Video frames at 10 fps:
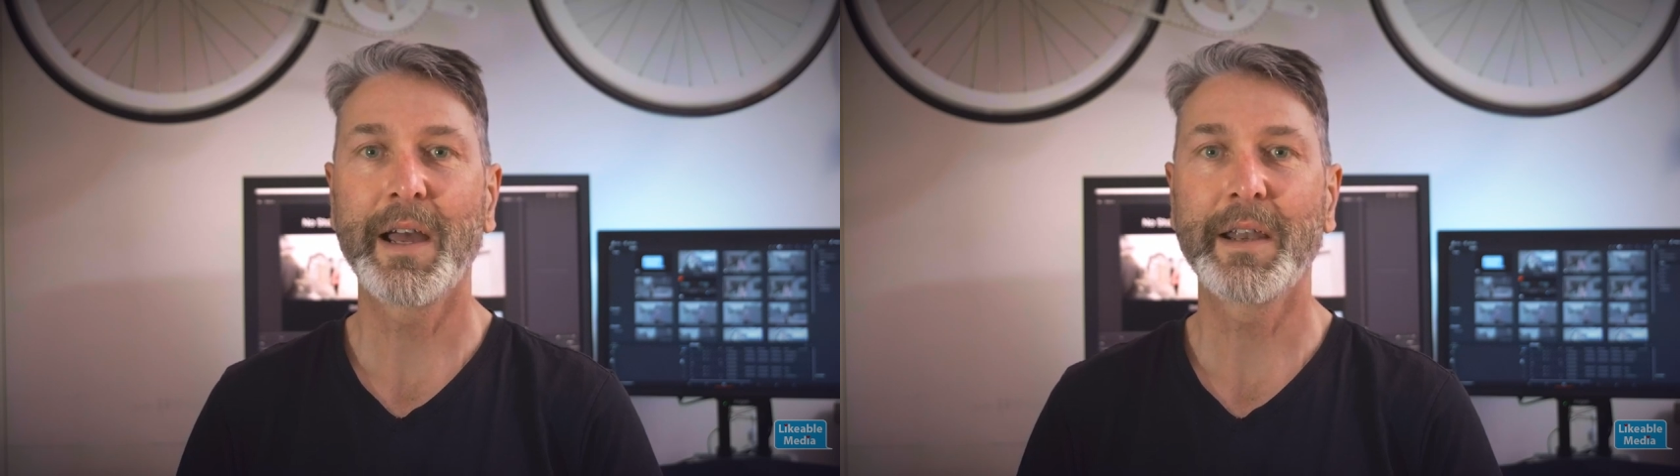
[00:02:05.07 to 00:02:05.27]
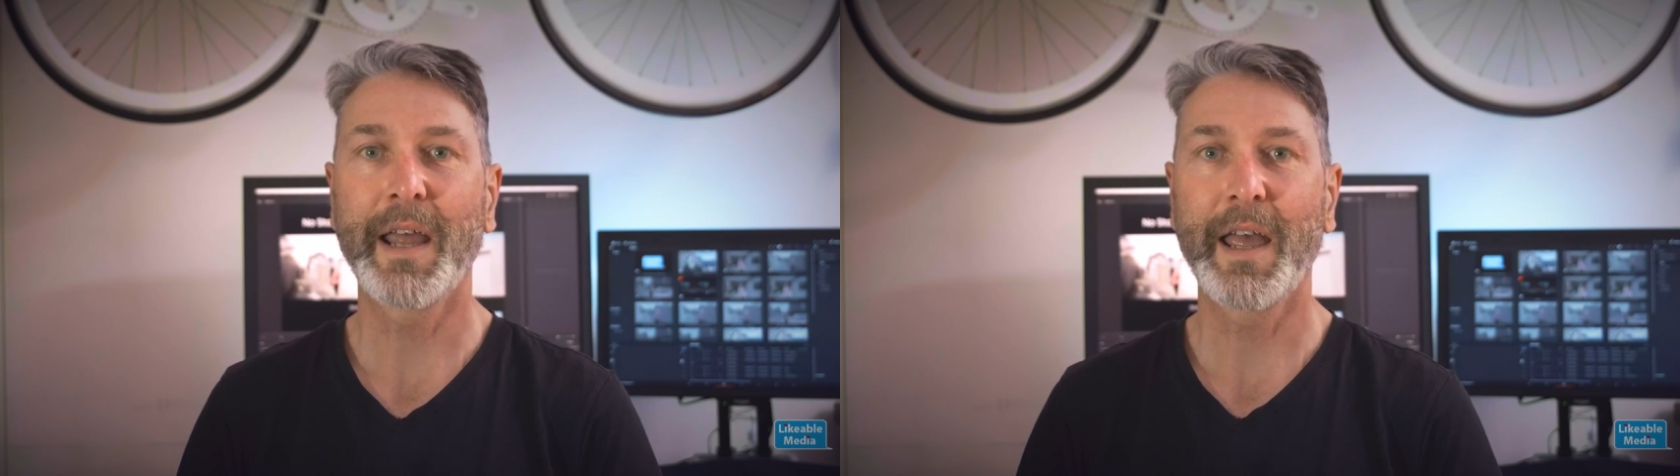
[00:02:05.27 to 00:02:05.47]

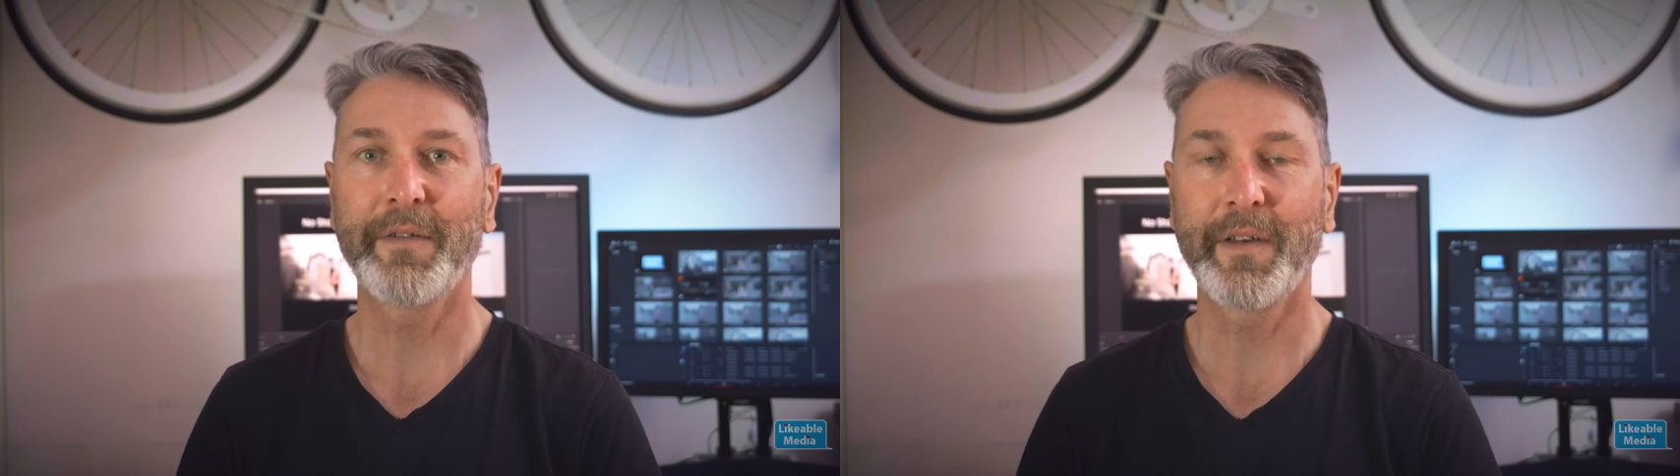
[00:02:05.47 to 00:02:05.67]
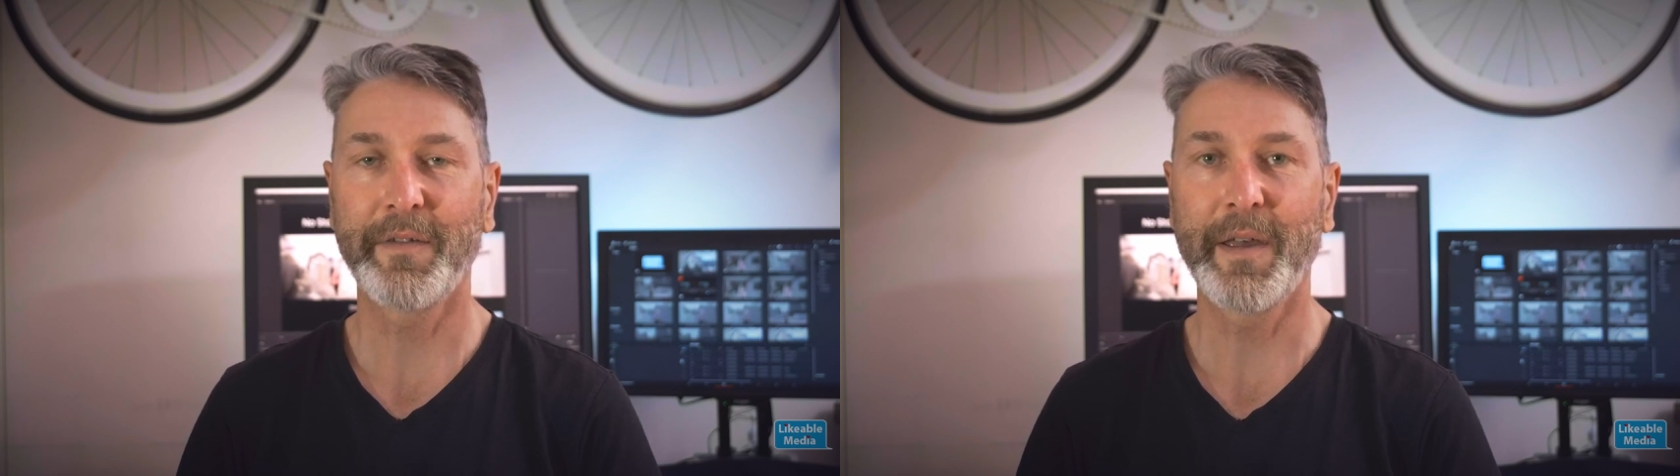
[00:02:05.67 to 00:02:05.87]
and
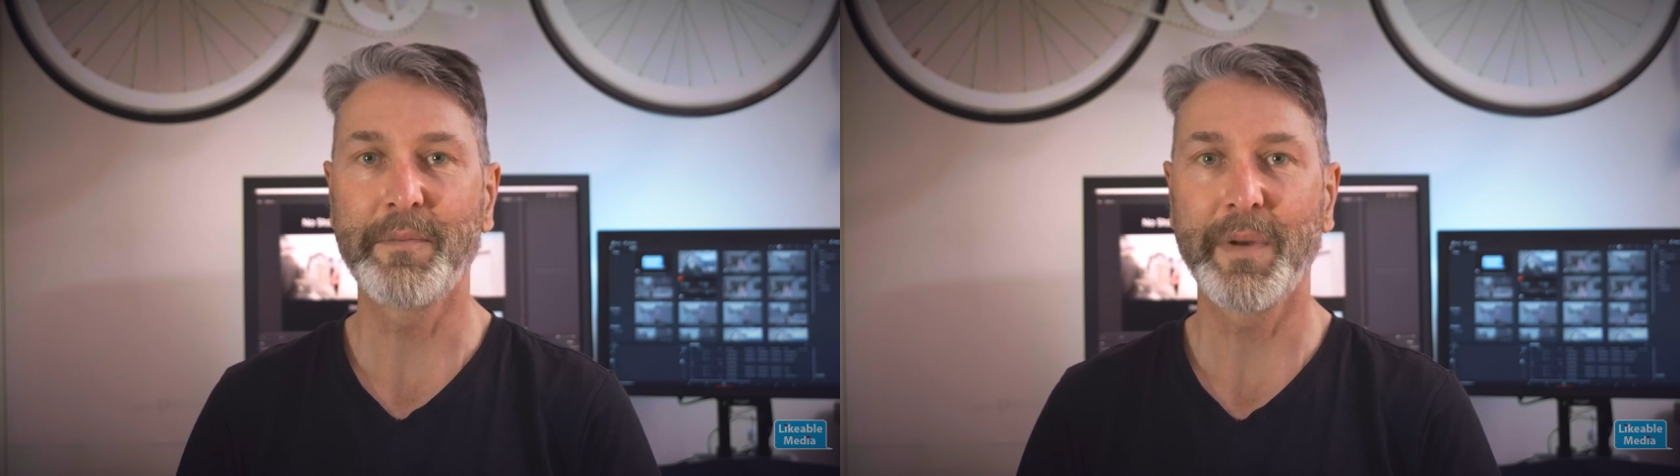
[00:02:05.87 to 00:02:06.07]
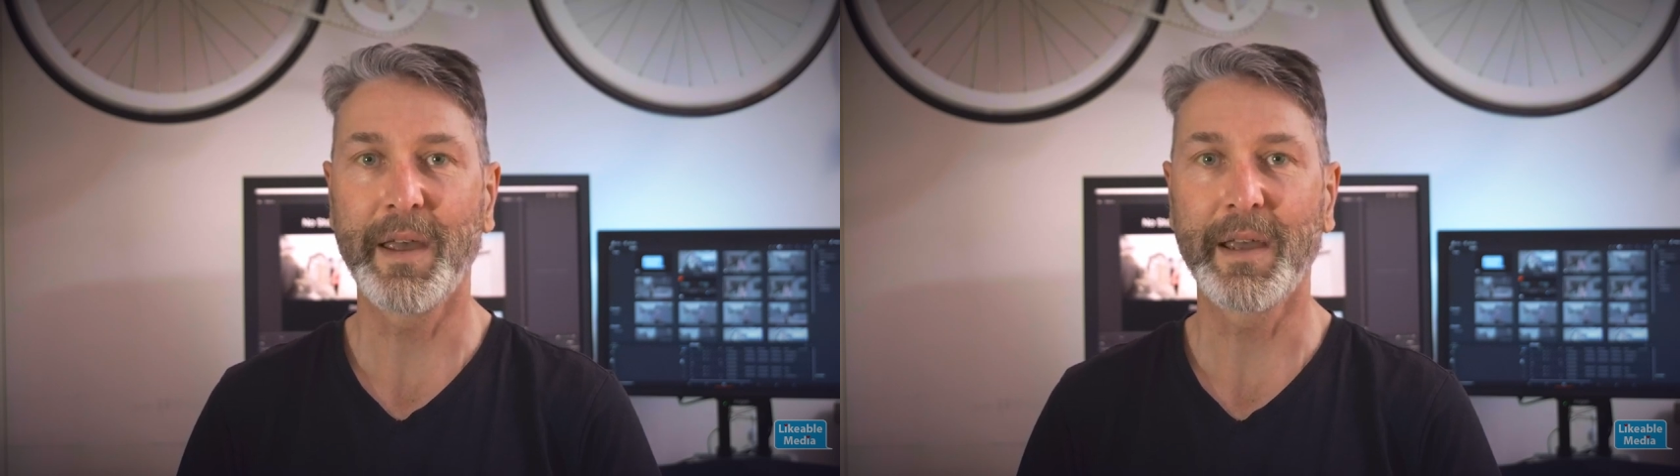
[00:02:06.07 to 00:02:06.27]

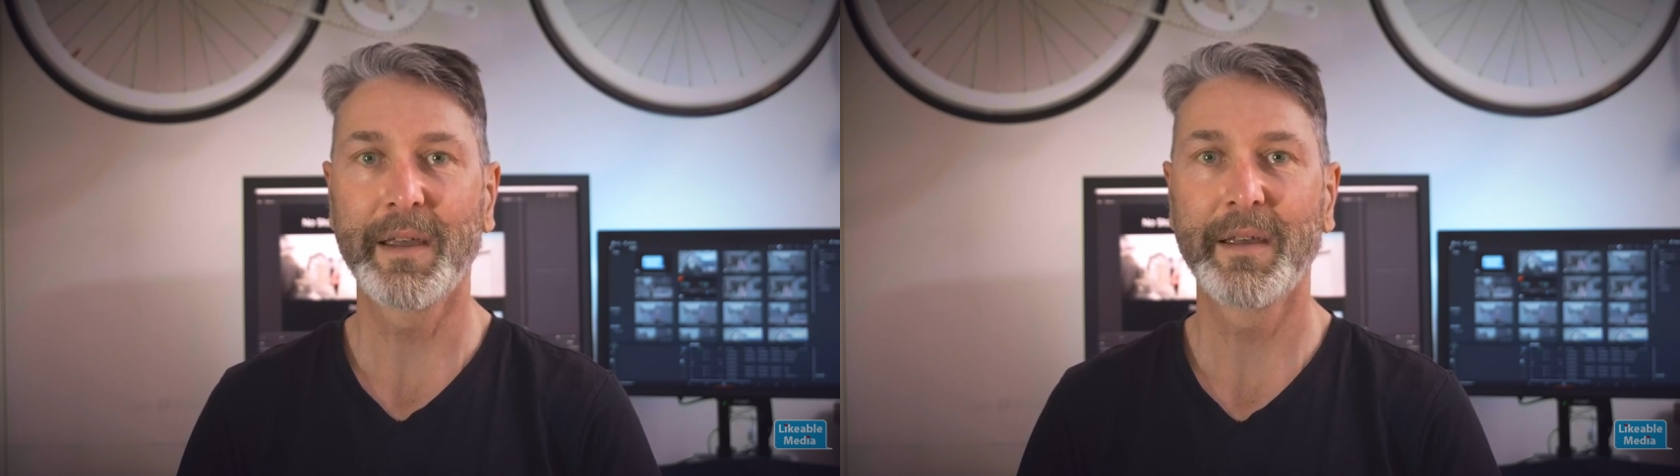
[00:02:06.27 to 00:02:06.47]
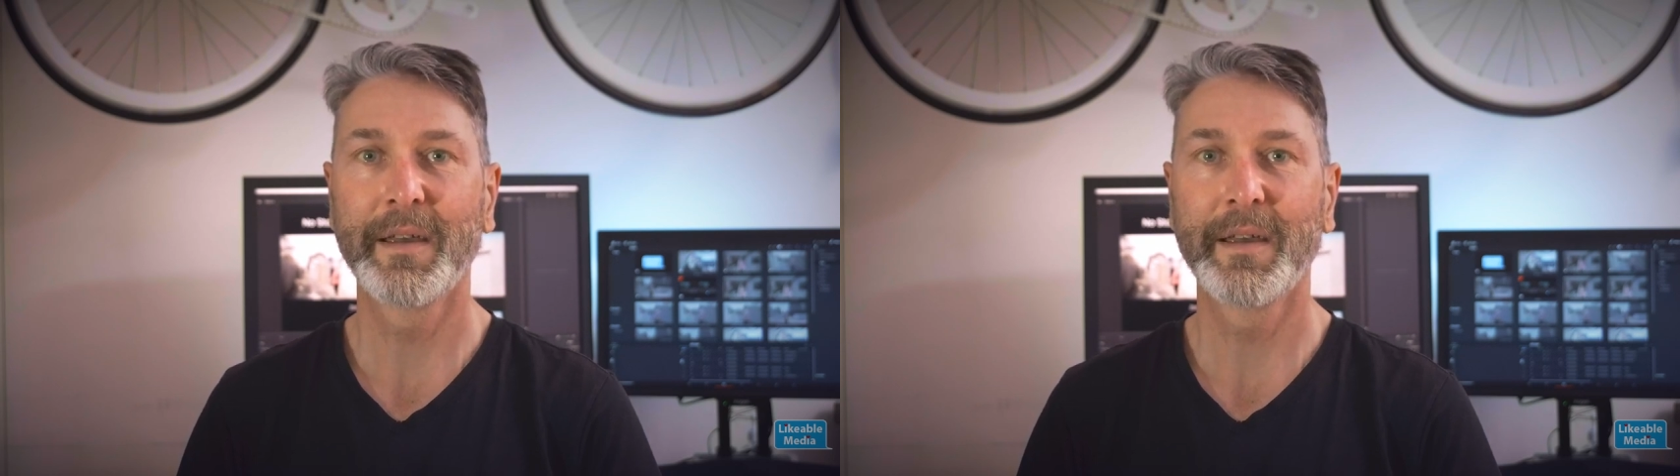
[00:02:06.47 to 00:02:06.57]
FFmpeg.